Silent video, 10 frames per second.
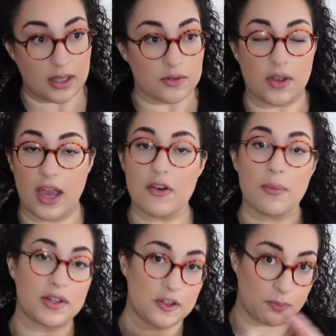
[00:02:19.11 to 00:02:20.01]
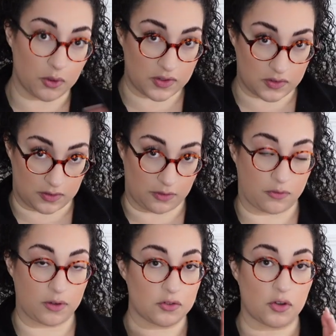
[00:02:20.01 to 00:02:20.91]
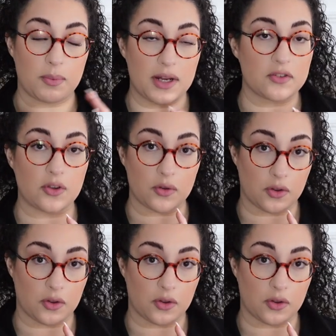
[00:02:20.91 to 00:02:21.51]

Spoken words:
So everybody's bodies are different, so please don't